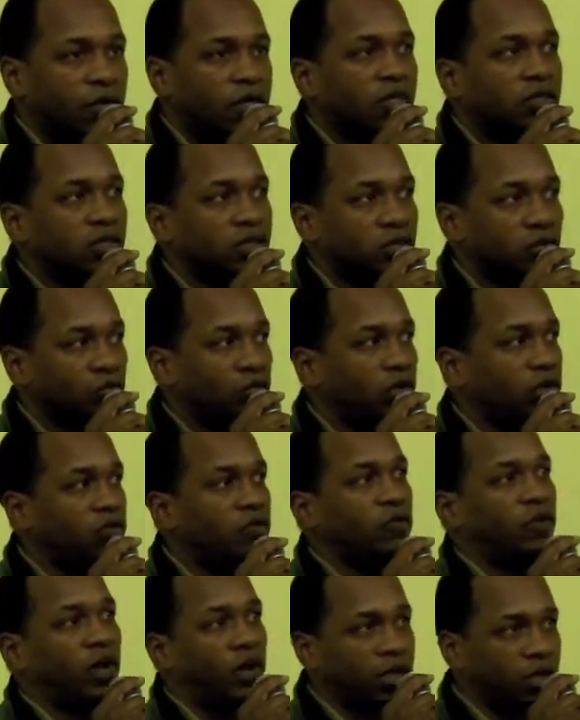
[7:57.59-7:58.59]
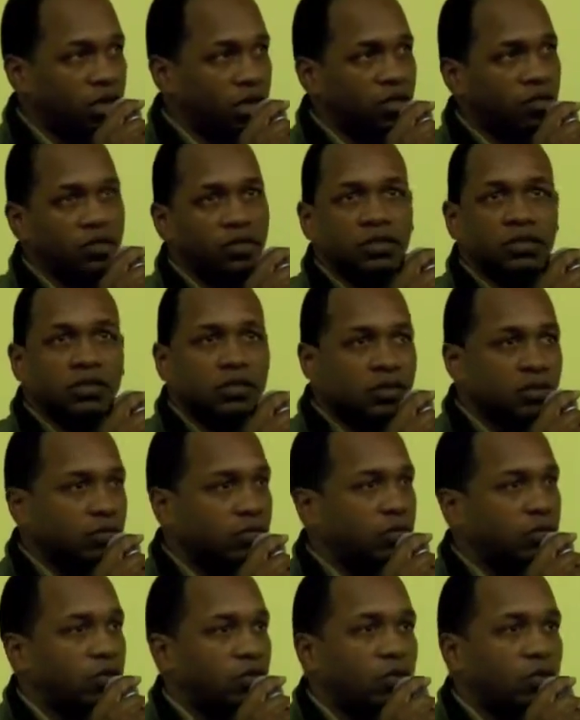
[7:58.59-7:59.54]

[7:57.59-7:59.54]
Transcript: This is with against